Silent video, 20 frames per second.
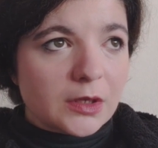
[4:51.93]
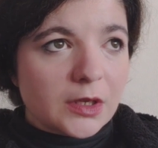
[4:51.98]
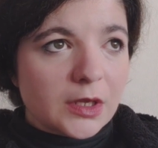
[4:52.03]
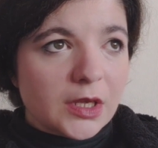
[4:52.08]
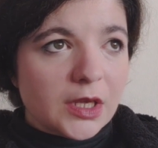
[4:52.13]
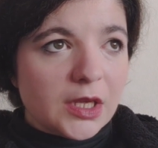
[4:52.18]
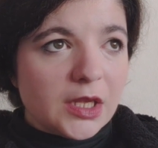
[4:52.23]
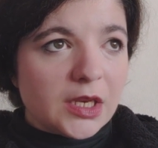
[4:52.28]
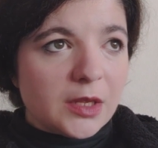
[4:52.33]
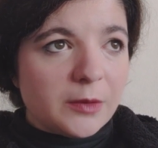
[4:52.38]

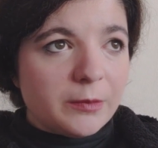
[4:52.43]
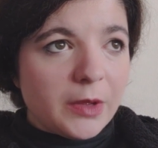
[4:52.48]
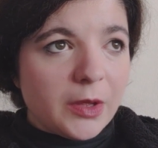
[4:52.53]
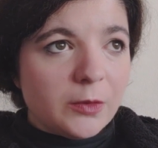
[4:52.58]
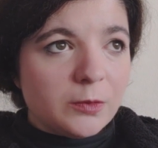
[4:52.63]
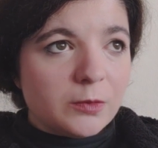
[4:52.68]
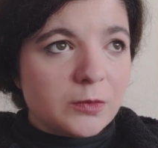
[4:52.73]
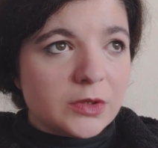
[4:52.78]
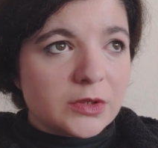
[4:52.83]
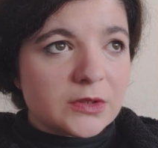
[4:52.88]
in a
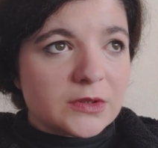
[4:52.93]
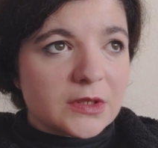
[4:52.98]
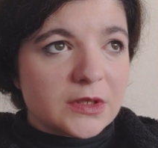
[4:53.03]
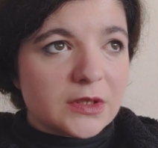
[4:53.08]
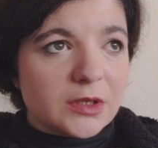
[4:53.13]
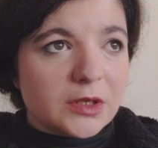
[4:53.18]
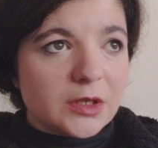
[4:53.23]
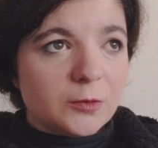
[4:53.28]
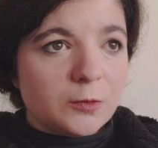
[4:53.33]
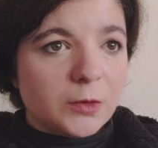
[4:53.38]
moment
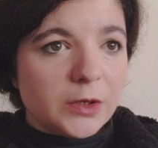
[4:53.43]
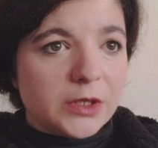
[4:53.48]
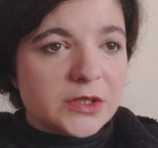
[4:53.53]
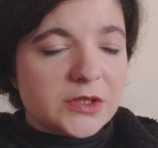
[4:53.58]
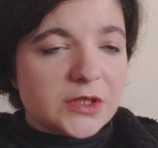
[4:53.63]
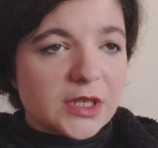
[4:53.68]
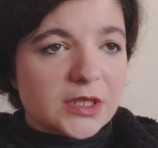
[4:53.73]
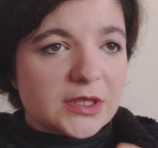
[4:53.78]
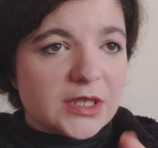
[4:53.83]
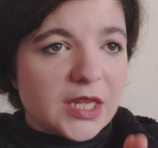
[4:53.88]
in
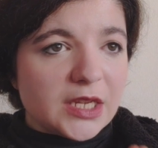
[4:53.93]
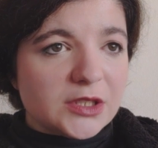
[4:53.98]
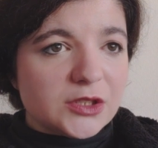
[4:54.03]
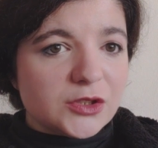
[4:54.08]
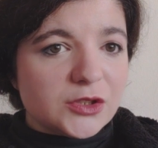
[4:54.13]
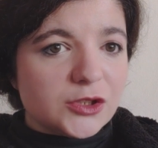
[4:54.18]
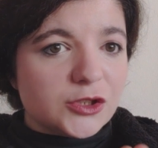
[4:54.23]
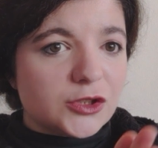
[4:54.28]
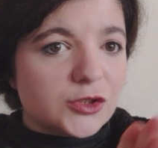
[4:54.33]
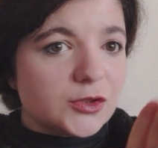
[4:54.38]
which
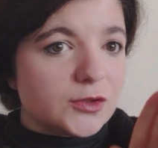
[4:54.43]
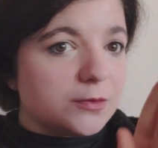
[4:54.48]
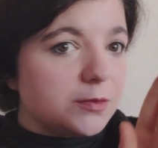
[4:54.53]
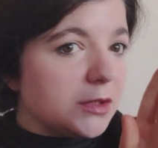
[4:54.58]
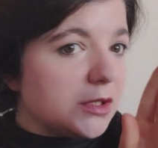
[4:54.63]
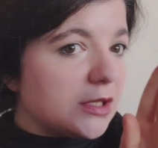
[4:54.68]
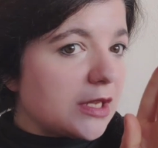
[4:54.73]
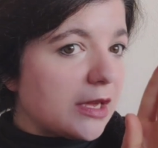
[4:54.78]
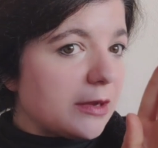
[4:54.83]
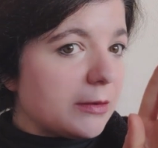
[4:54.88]
attention should
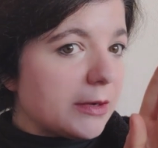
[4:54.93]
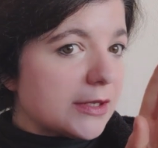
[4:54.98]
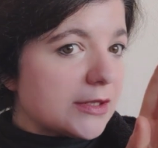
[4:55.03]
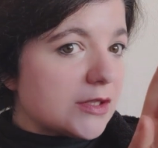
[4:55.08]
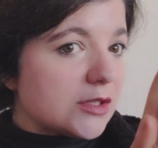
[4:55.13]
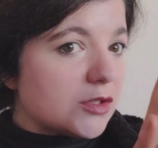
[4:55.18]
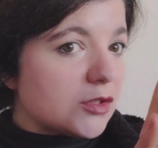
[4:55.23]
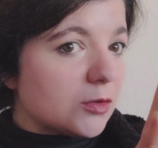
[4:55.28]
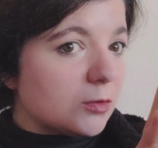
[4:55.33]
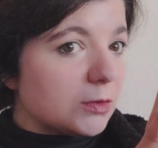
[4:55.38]
be
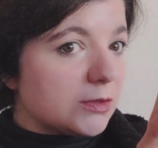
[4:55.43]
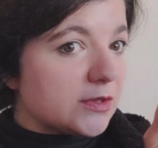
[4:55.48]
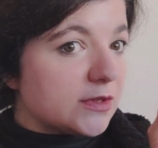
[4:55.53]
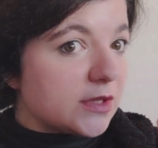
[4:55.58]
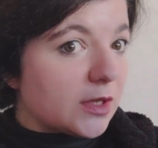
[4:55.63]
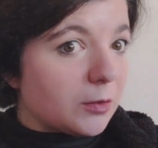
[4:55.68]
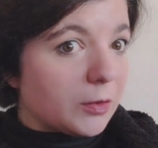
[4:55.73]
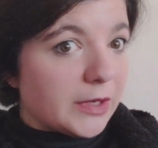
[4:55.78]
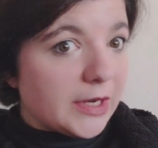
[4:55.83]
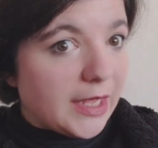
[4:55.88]
directed towards
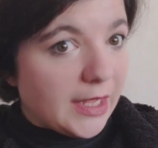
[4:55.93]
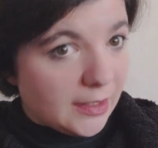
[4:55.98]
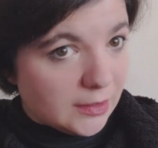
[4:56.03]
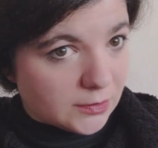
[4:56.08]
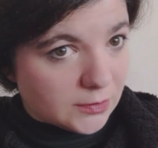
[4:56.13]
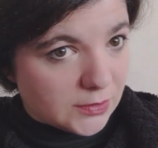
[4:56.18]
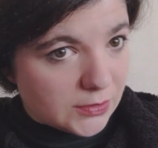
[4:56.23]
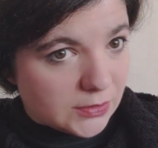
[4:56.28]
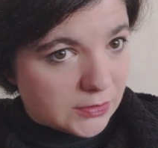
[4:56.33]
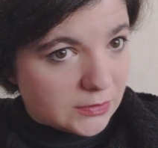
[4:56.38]
someone
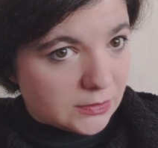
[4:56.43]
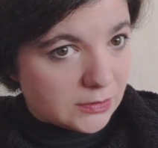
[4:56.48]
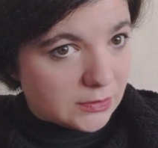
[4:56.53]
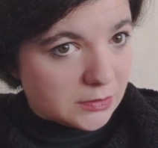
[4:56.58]
else.